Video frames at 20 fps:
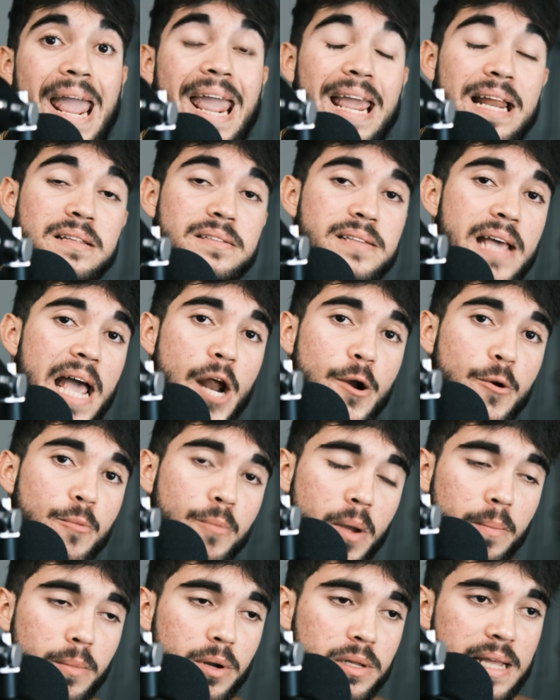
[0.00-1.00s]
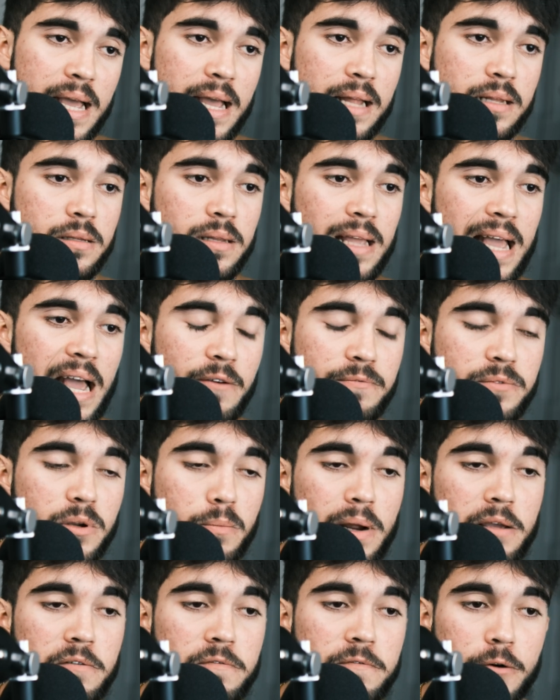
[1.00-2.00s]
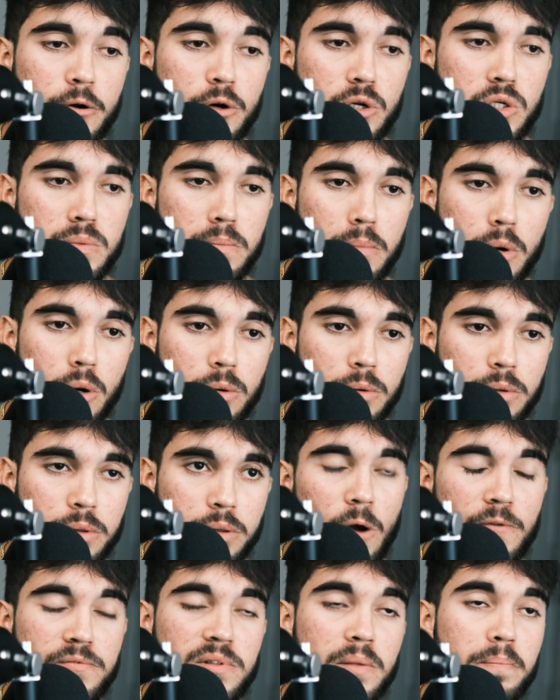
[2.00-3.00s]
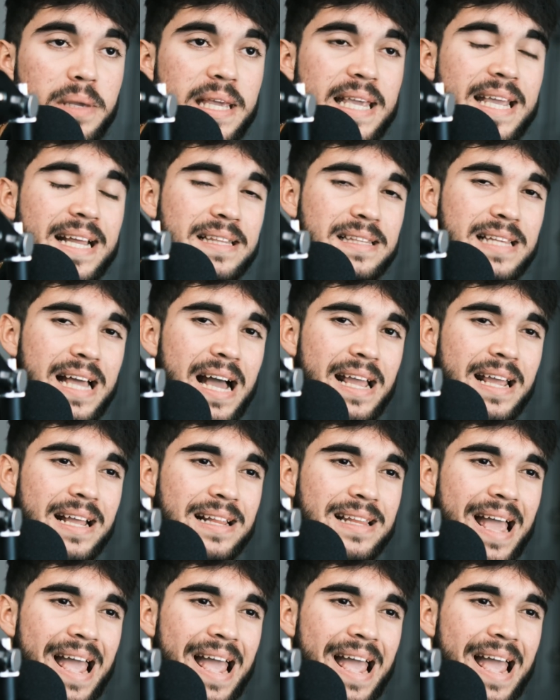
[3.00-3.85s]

And I remember that after my first month of the vegan diet